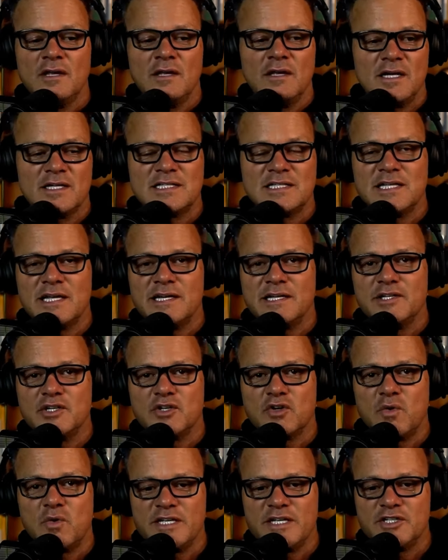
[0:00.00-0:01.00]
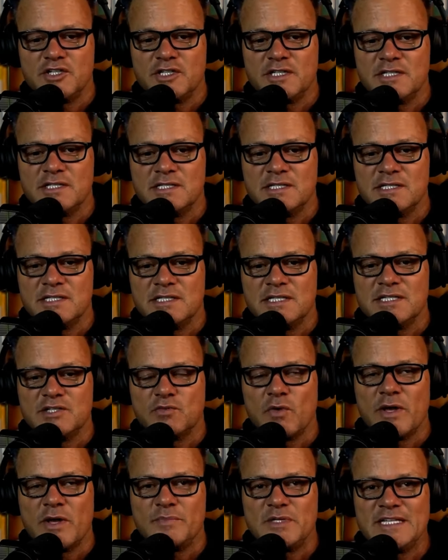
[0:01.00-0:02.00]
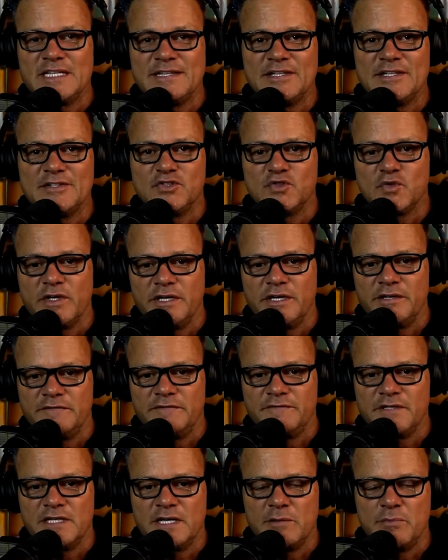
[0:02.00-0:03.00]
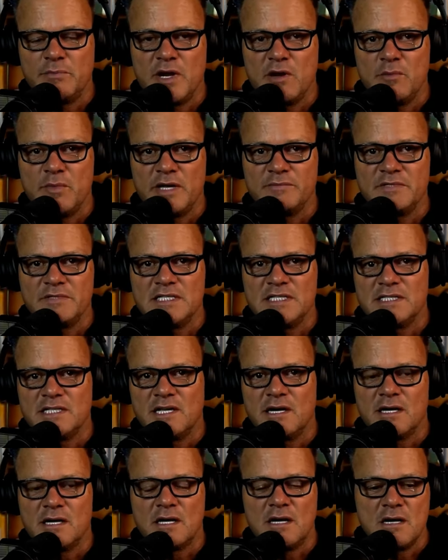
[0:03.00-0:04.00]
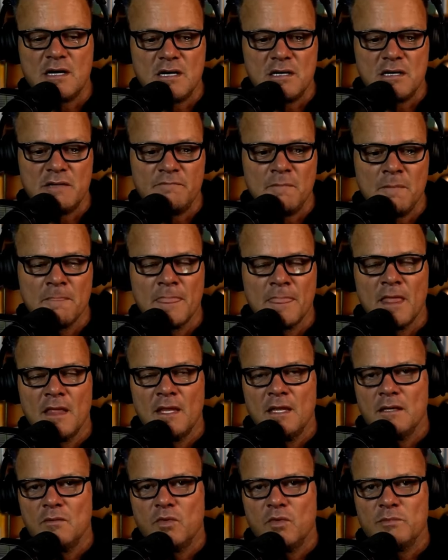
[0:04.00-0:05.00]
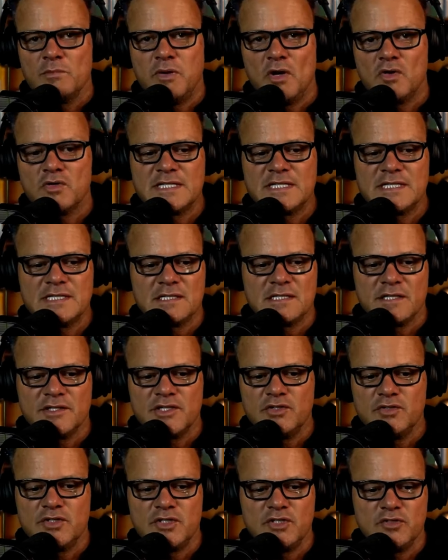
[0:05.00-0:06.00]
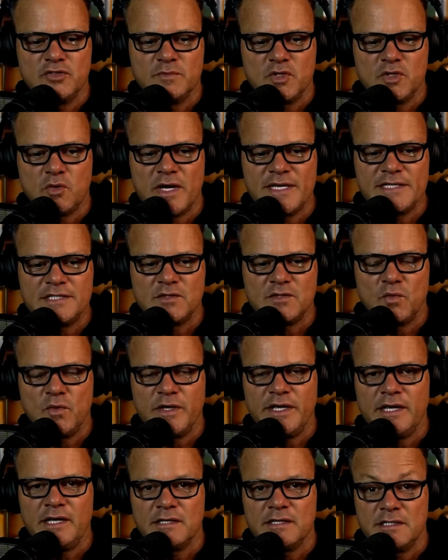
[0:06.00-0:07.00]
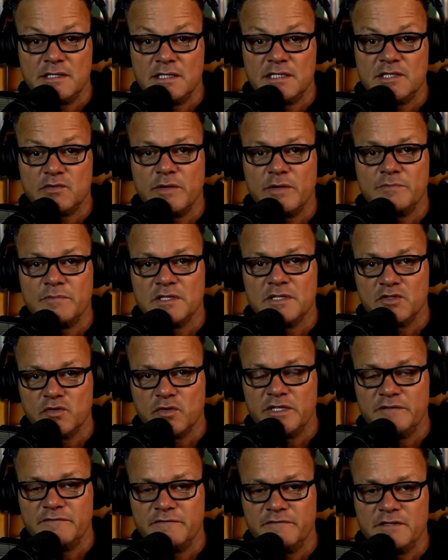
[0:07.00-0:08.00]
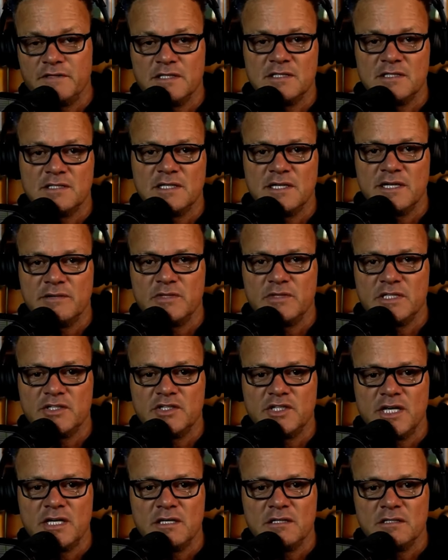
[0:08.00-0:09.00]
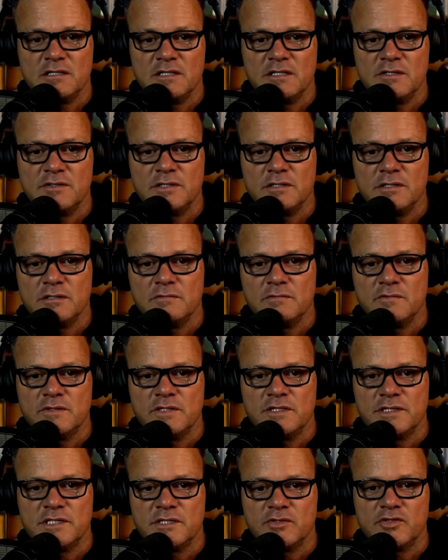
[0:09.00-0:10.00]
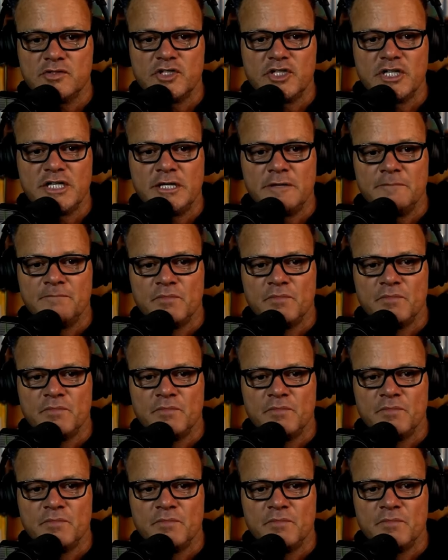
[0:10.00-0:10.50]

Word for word: Send in your questions to disruptingthedrift at baronbaptiste.com. We post these on YouTube twice a week at Disrupt the Drift is the name of the channel on YouTube when you search it.